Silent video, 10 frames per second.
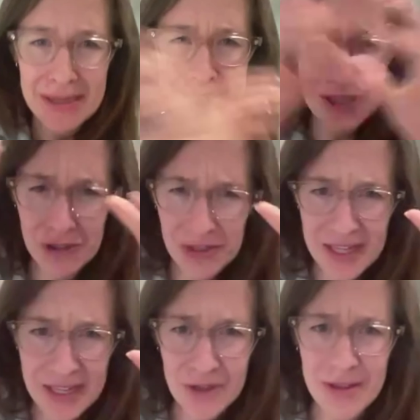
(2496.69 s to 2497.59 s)

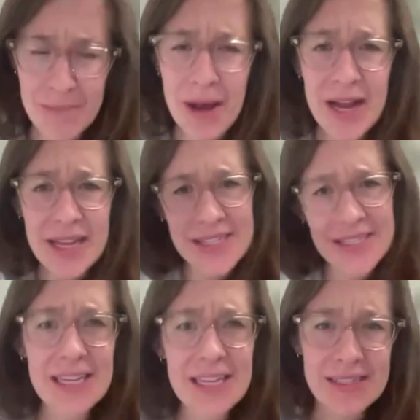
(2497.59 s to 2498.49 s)
essentially the body
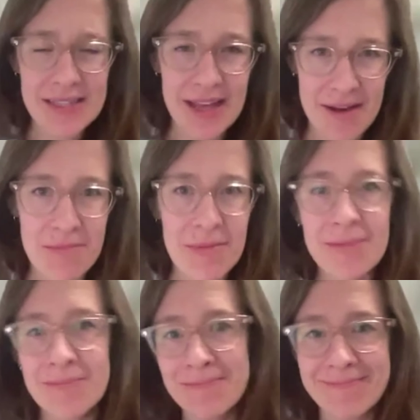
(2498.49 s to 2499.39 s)
sees them